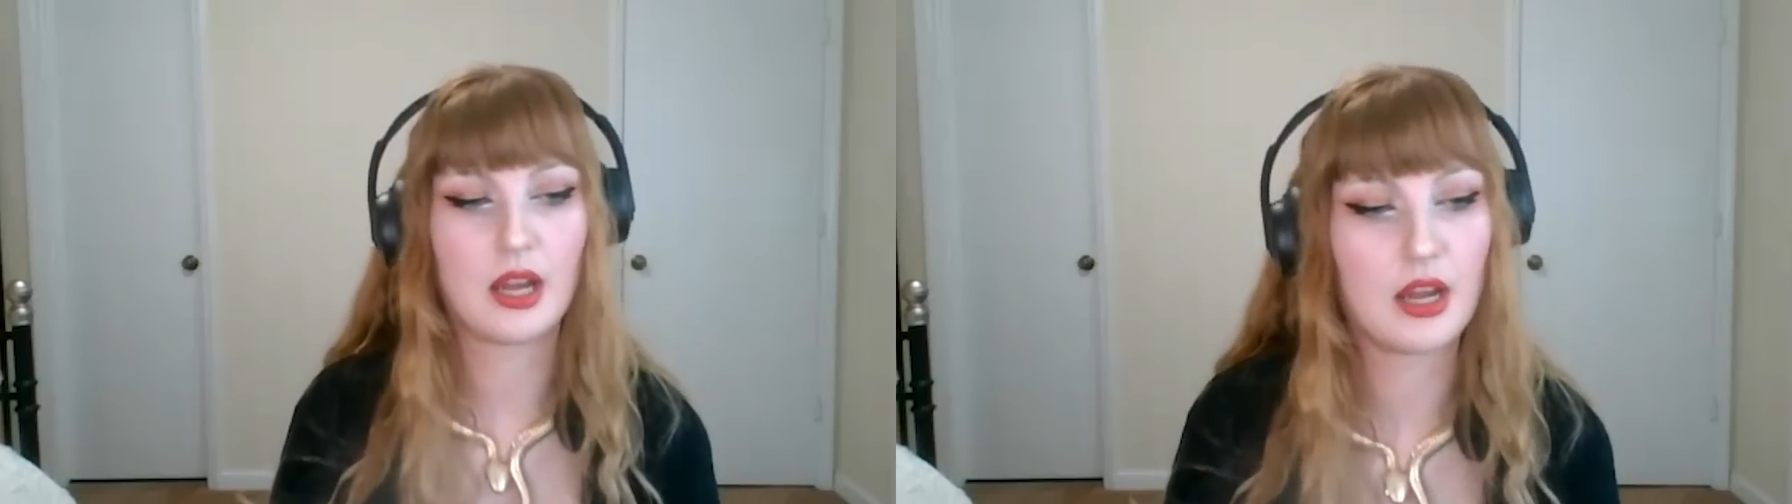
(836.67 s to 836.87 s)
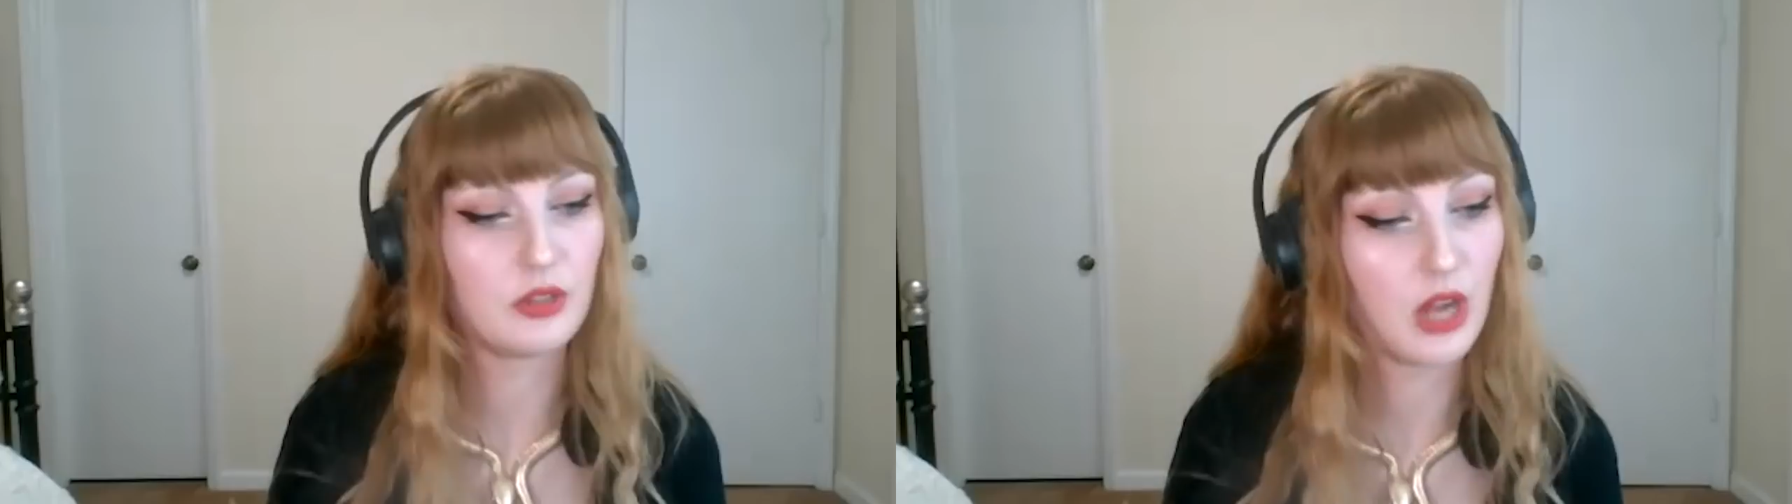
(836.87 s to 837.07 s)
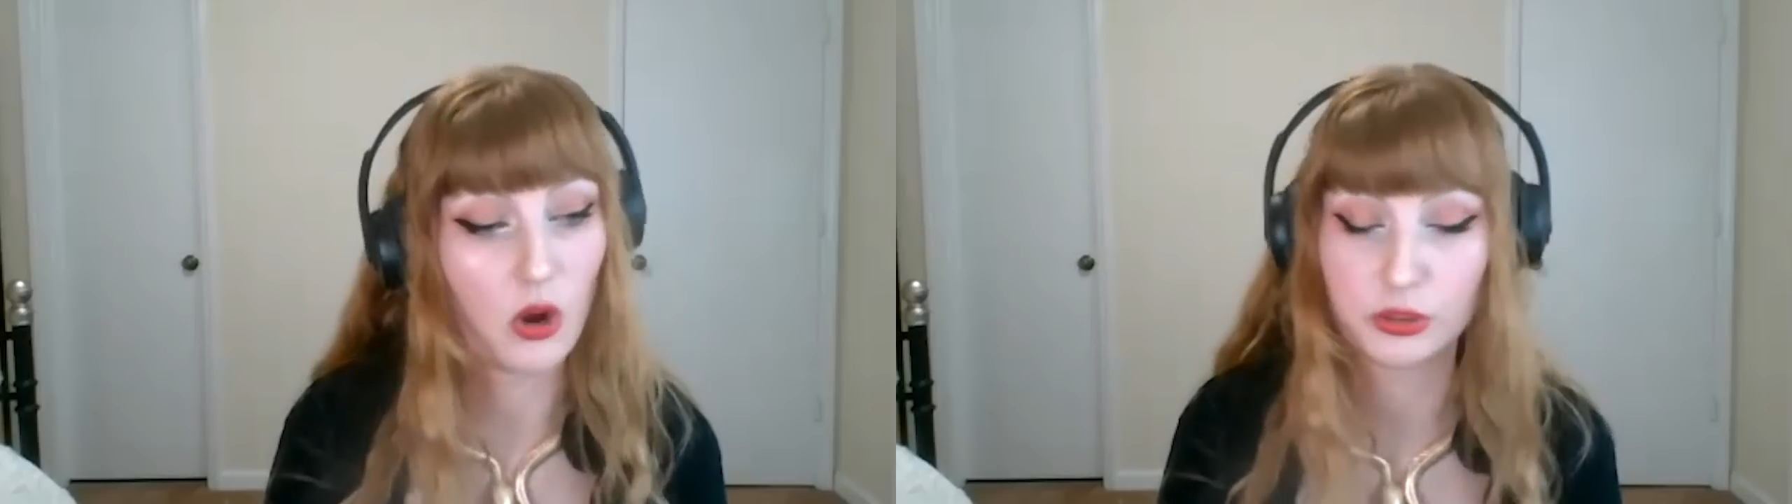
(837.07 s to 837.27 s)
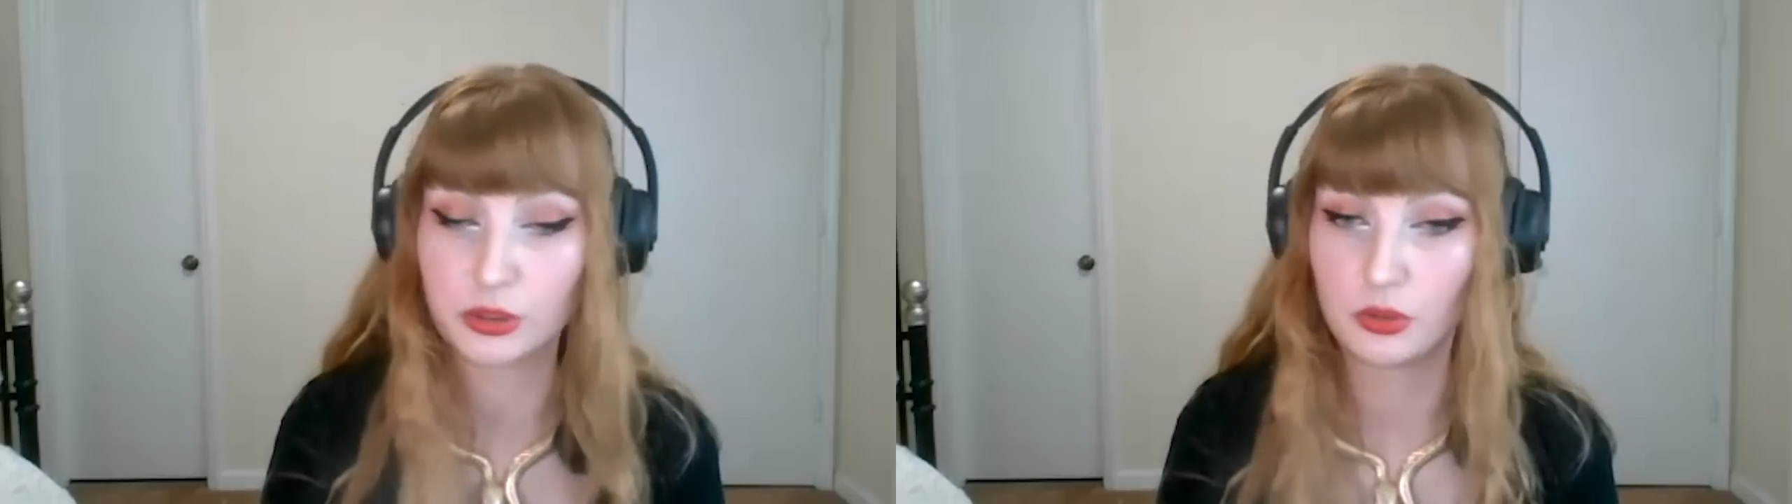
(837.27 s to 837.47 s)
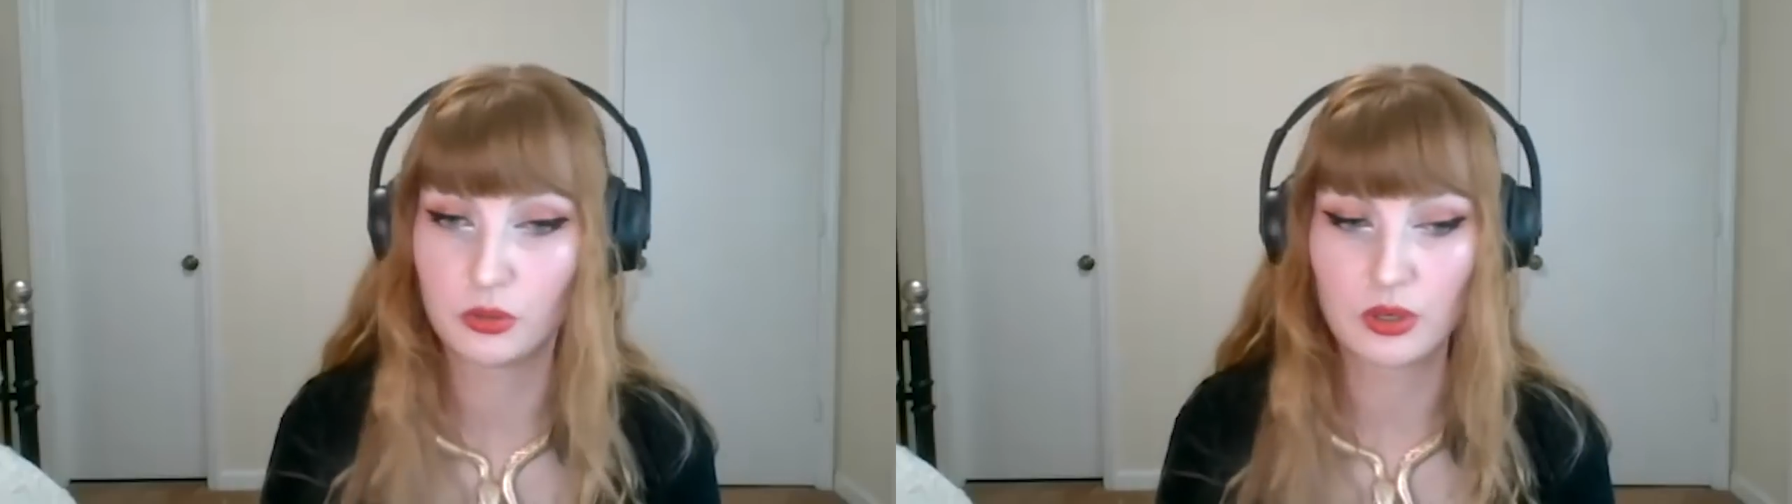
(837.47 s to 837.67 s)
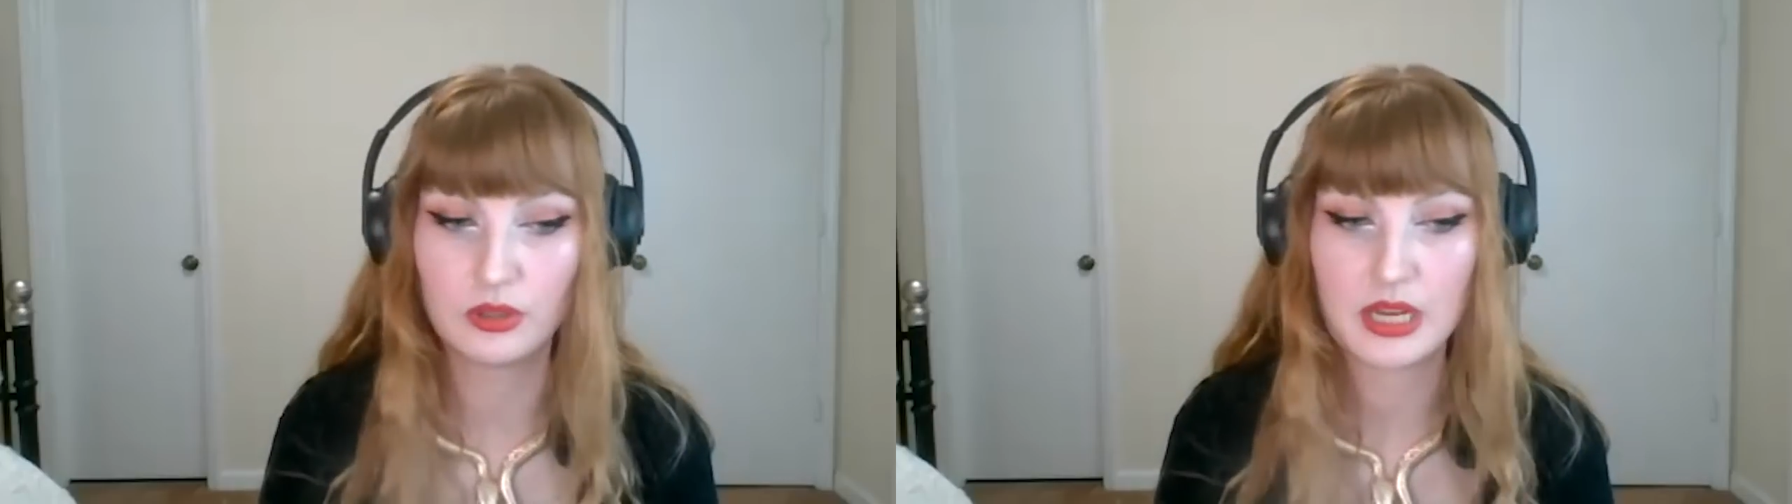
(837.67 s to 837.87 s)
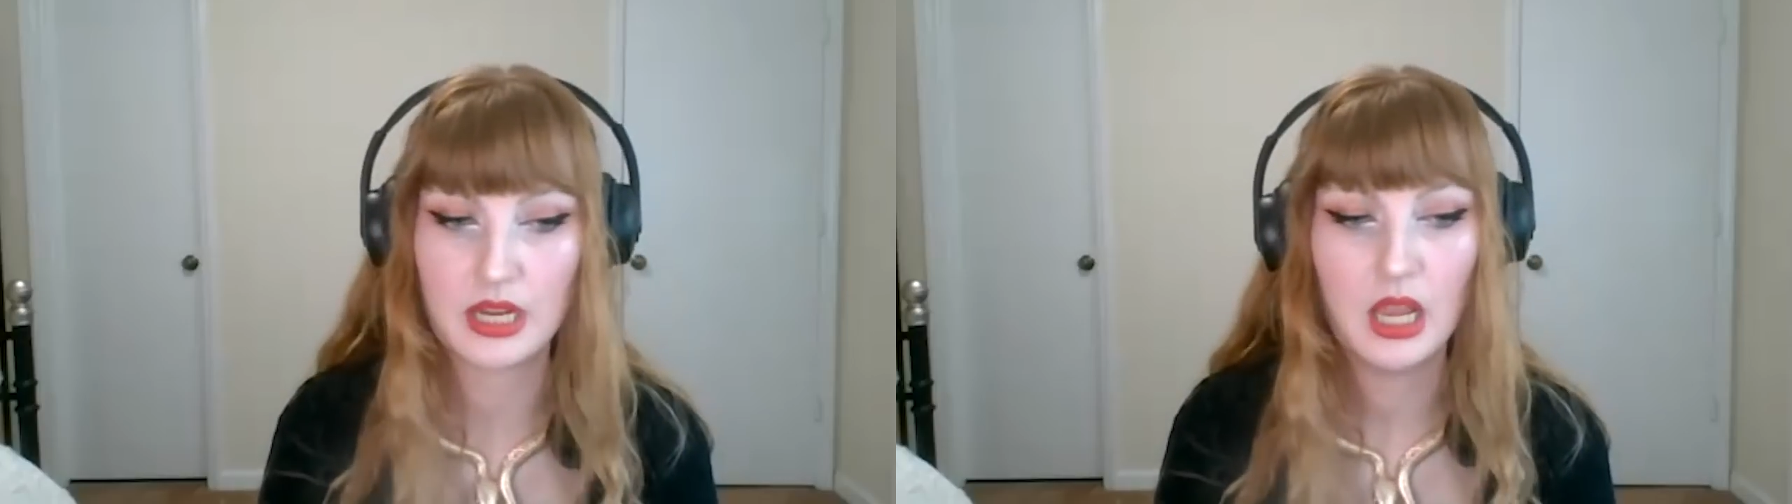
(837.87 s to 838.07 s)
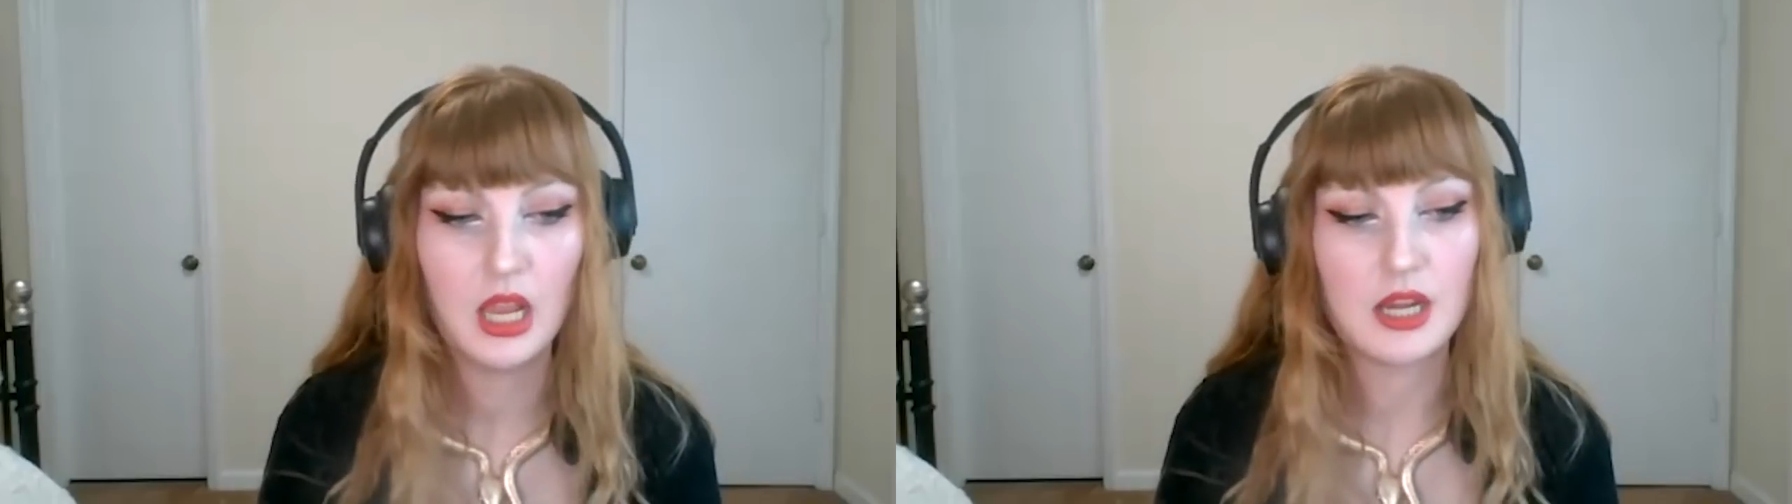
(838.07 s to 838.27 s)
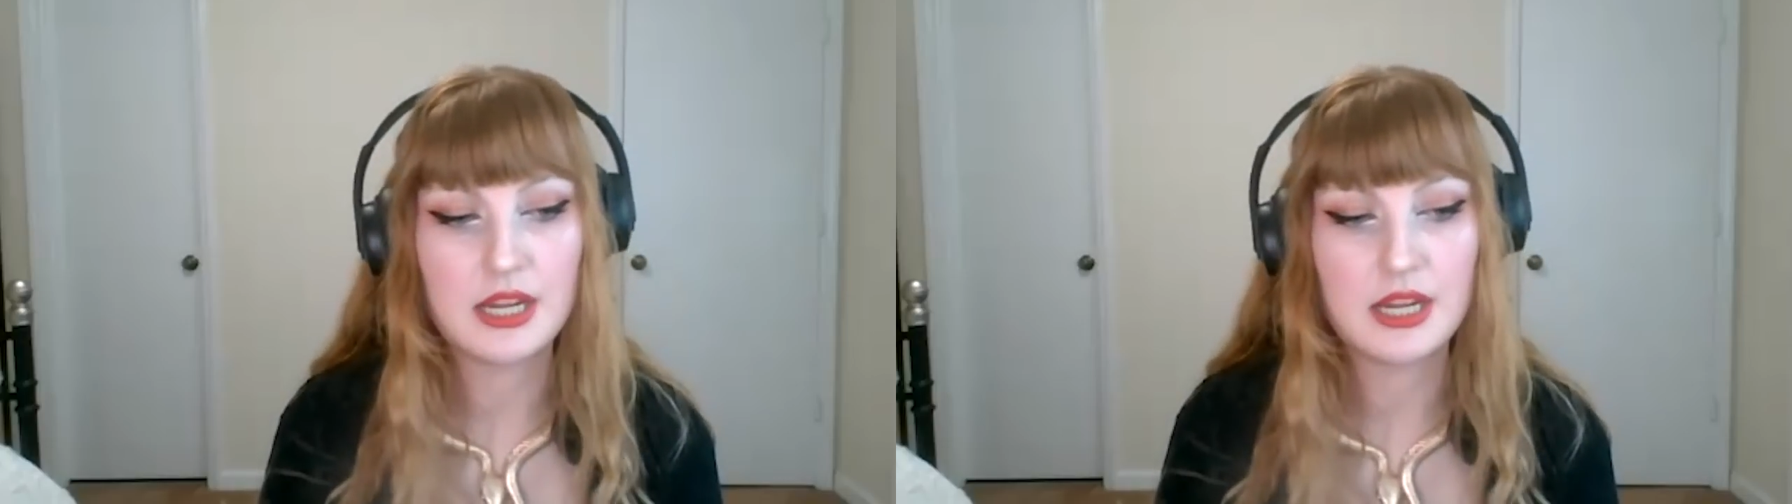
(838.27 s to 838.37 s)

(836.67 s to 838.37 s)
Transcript: uh, also Crowley.